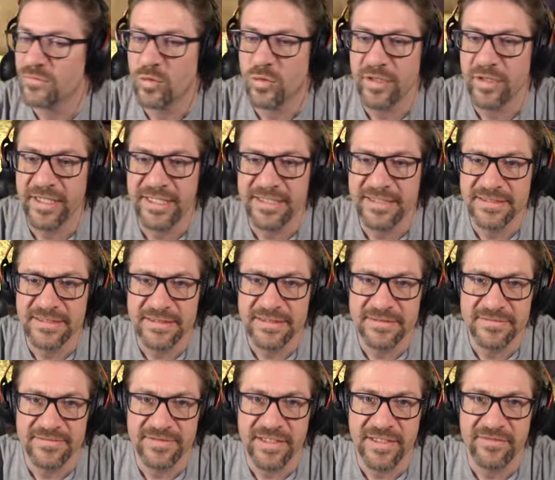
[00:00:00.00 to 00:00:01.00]
Four eggs?
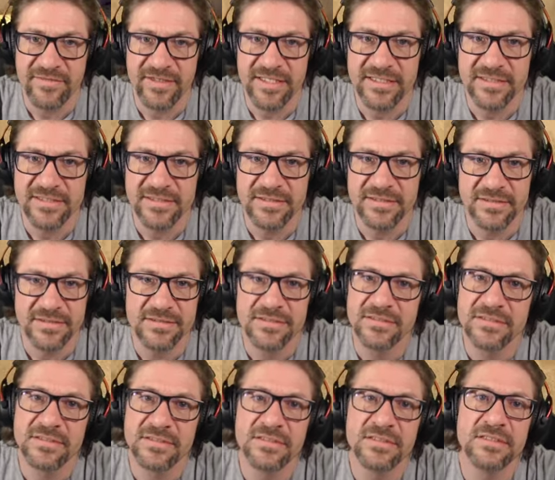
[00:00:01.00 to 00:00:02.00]
Five eggs?
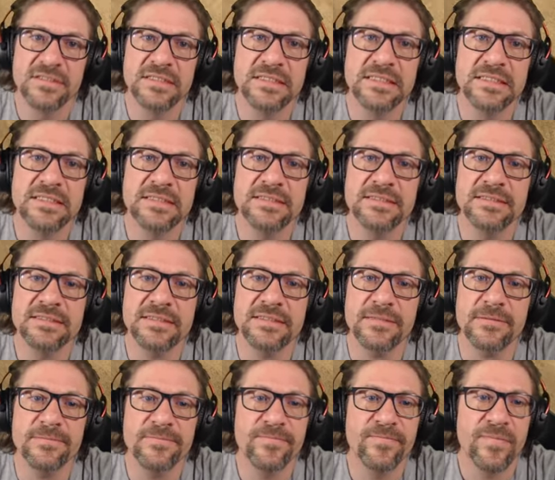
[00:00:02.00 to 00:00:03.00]

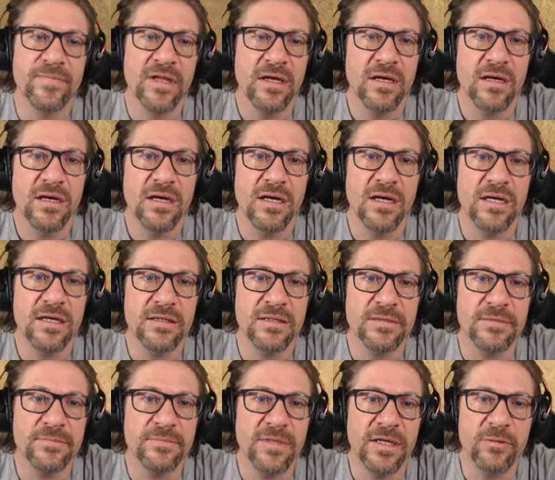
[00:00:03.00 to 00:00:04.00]
So,
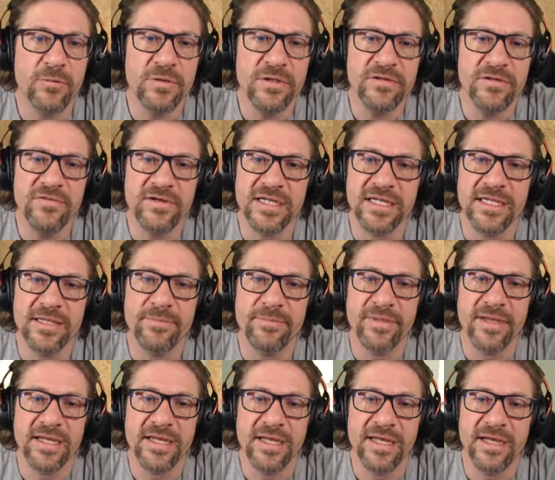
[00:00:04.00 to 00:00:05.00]
um, I wonder if I can get
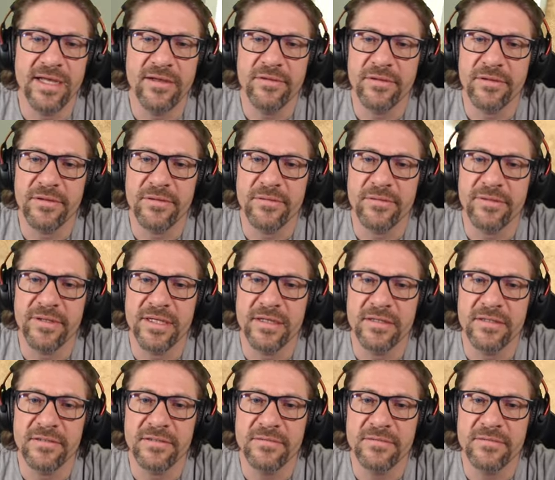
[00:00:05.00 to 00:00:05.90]
back out through here.